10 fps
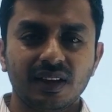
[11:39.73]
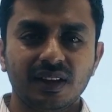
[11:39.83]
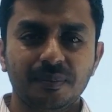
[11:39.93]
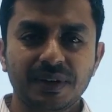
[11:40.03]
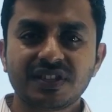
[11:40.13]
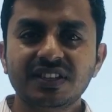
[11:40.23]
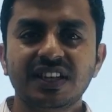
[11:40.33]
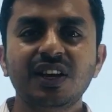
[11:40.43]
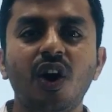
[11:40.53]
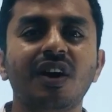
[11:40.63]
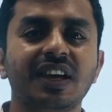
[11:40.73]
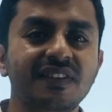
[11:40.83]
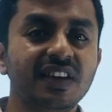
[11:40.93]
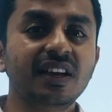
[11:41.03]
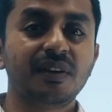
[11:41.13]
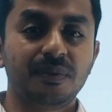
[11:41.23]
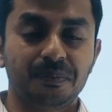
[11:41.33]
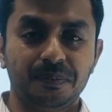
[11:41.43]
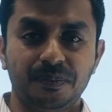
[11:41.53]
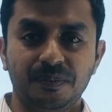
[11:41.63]
presenting or giving a
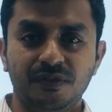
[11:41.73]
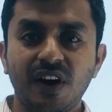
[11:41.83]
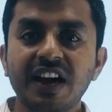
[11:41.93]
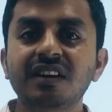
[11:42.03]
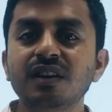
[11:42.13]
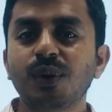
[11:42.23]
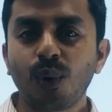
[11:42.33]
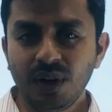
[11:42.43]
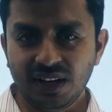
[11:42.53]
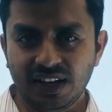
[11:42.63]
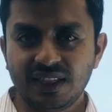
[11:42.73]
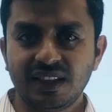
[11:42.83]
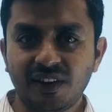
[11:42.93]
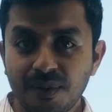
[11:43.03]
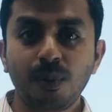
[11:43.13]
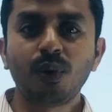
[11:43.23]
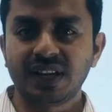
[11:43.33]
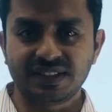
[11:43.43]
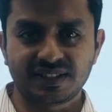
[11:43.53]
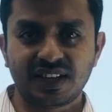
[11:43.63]
vital role in the reporting
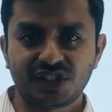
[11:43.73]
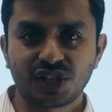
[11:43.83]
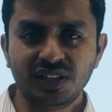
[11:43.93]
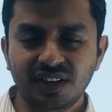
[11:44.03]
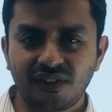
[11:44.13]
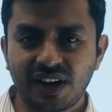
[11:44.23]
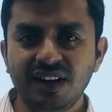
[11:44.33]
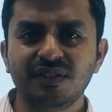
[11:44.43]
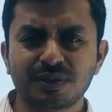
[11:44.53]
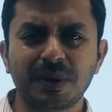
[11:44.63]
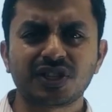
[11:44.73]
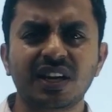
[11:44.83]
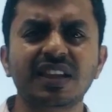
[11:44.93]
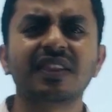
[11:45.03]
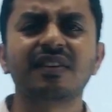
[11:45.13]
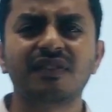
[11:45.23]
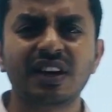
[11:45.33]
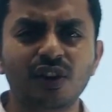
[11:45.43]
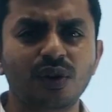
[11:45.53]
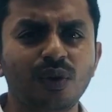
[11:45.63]
section, right? Especially in the when you
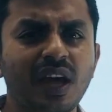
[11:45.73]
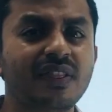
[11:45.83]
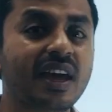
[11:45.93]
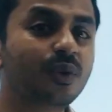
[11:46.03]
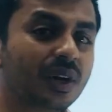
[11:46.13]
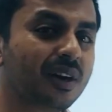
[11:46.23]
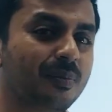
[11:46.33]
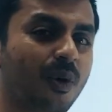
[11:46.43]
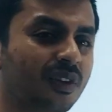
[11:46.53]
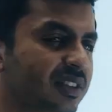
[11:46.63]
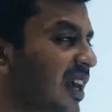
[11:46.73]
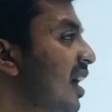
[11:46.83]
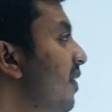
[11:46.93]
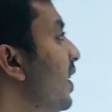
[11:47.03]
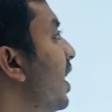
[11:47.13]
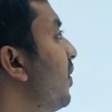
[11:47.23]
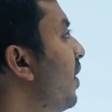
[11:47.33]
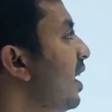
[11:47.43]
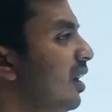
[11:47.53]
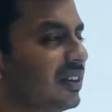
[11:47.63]
look at the annual reports, we can
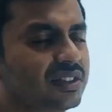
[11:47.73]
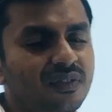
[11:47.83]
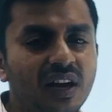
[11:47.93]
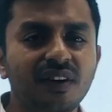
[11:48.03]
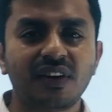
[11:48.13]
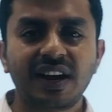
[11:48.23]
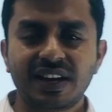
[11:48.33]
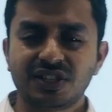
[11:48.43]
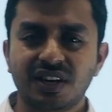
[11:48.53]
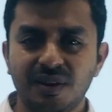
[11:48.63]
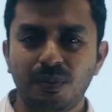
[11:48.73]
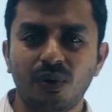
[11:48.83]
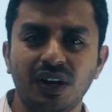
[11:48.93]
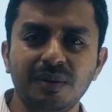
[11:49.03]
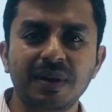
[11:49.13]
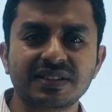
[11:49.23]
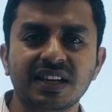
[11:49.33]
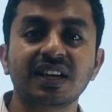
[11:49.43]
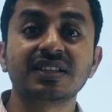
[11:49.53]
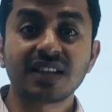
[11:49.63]
find lots of non-financial reporting,
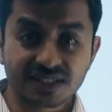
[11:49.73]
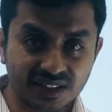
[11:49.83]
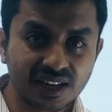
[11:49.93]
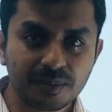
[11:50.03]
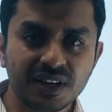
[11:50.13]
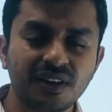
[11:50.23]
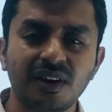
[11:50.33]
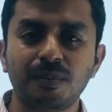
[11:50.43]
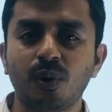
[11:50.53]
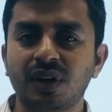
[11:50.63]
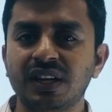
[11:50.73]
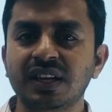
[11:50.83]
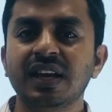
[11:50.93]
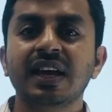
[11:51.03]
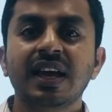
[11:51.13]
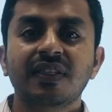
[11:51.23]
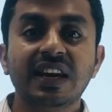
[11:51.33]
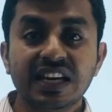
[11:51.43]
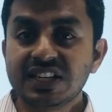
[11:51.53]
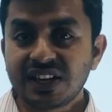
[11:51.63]
basically sustainability reporting, then
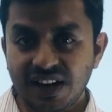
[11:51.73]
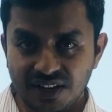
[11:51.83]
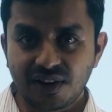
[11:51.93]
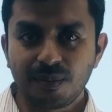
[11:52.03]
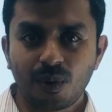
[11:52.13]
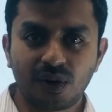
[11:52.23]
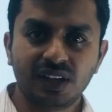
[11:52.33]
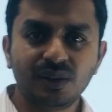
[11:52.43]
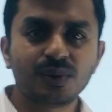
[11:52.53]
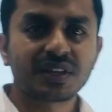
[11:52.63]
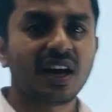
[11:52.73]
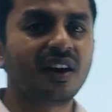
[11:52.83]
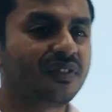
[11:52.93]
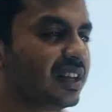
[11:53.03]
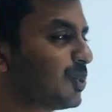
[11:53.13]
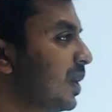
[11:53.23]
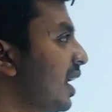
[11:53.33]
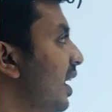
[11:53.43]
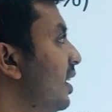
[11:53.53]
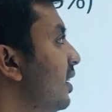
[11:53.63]
integrated reporting, those kind of things we can learn